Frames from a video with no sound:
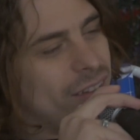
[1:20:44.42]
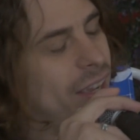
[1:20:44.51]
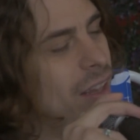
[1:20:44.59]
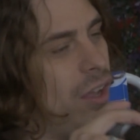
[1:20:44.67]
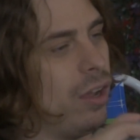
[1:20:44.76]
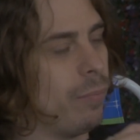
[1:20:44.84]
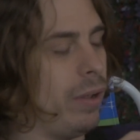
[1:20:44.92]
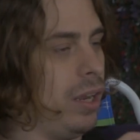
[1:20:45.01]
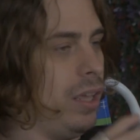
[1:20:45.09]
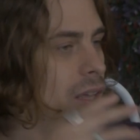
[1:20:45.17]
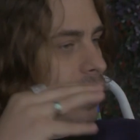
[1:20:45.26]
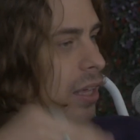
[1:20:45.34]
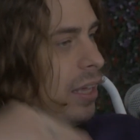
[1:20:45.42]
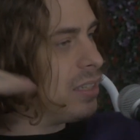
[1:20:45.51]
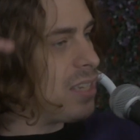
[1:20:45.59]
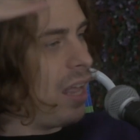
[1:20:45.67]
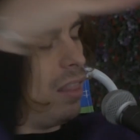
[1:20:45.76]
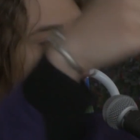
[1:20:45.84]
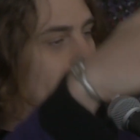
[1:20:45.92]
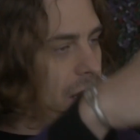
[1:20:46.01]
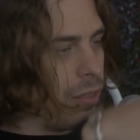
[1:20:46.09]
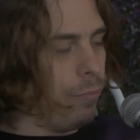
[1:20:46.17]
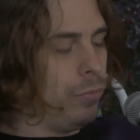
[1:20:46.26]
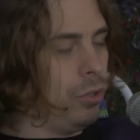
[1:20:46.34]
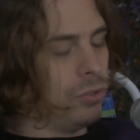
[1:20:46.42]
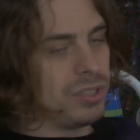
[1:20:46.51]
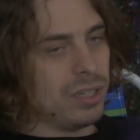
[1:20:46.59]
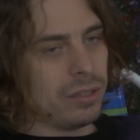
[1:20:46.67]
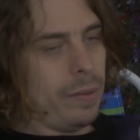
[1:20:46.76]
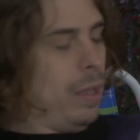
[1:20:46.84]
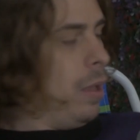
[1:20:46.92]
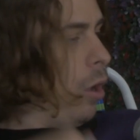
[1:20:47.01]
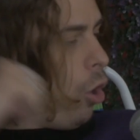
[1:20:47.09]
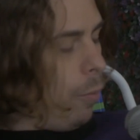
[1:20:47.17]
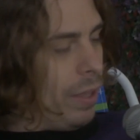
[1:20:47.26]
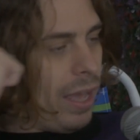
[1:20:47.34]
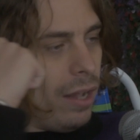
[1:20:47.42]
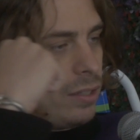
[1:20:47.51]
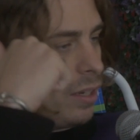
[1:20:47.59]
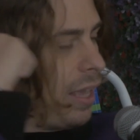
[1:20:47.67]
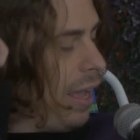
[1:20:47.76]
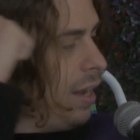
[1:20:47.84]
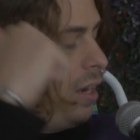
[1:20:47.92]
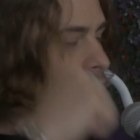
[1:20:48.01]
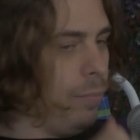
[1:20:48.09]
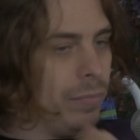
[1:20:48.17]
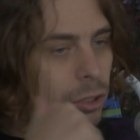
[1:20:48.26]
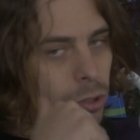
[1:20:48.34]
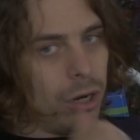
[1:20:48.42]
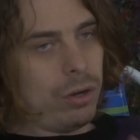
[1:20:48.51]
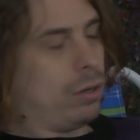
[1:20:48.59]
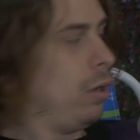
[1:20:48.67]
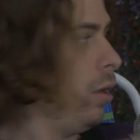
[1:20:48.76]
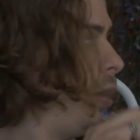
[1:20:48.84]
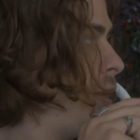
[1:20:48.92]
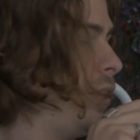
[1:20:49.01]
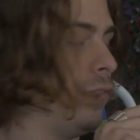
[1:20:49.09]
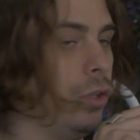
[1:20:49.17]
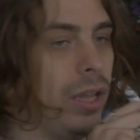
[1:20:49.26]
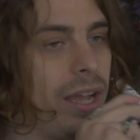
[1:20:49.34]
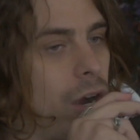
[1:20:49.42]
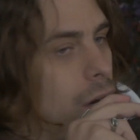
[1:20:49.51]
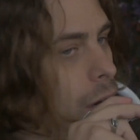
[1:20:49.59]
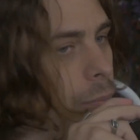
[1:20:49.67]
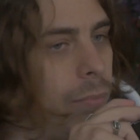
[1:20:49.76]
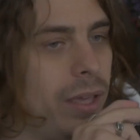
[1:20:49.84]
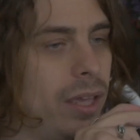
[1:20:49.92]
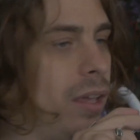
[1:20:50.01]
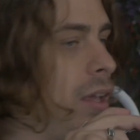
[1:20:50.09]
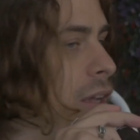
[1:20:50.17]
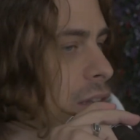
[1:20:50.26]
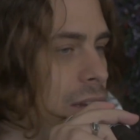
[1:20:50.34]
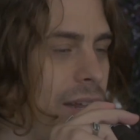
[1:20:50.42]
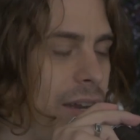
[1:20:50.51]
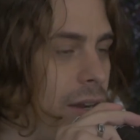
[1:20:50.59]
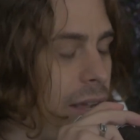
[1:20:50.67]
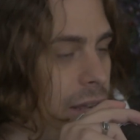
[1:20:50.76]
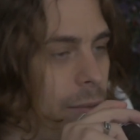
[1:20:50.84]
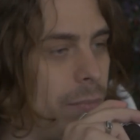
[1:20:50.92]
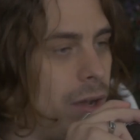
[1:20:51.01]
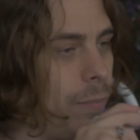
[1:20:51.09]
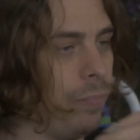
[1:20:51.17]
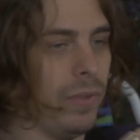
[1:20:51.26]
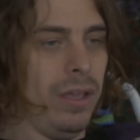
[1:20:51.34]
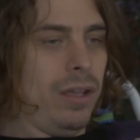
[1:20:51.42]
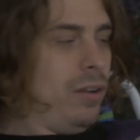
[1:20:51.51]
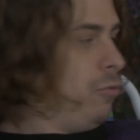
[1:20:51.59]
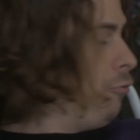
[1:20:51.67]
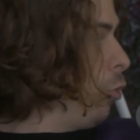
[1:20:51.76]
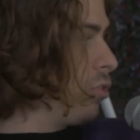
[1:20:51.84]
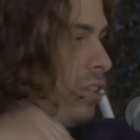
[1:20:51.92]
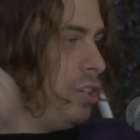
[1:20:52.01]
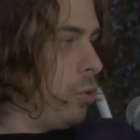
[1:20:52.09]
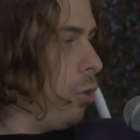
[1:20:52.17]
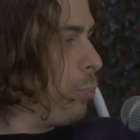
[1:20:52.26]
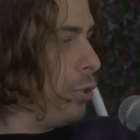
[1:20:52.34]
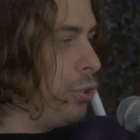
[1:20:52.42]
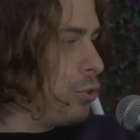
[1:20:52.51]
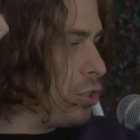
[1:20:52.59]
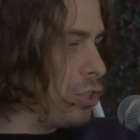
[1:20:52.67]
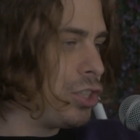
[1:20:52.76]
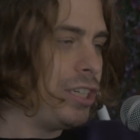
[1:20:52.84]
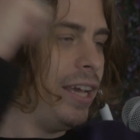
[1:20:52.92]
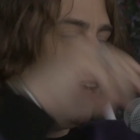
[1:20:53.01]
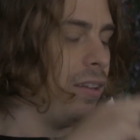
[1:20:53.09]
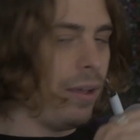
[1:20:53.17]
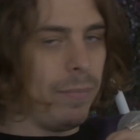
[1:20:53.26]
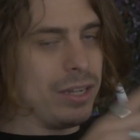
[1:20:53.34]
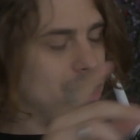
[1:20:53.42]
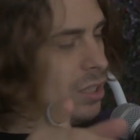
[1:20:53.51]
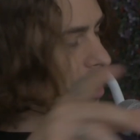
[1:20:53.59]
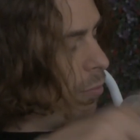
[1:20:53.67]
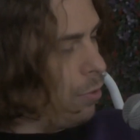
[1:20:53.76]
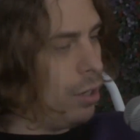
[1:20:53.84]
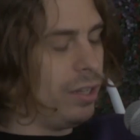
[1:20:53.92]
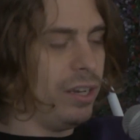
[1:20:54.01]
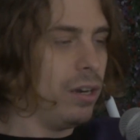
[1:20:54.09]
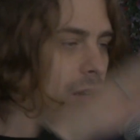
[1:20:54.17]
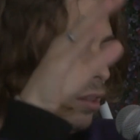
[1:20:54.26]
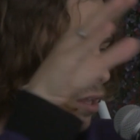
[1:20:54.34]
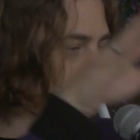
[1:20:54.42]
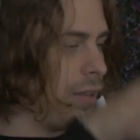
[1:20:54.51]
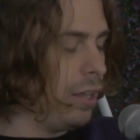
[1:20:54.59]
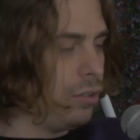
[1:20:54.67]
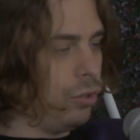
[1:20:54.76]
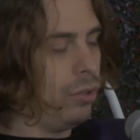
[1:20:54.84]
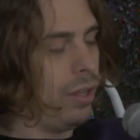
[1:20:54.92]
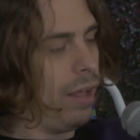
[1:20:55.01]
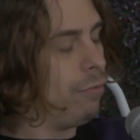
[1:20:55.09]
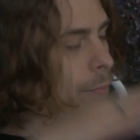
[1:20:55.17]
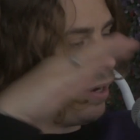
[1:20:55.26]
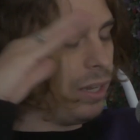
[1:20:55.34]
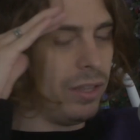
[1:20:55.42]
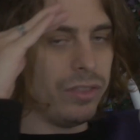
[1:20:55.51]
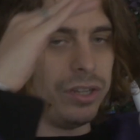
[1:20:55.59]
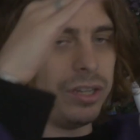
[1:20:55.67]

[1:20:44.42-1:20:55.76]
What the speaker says: all day long, but he has elevated the music. Homie out in Canada, Miro. If you like R&B, hit him up. 14-year-old producer Shand, I mentioned him earlier. Love that dude. Everybody in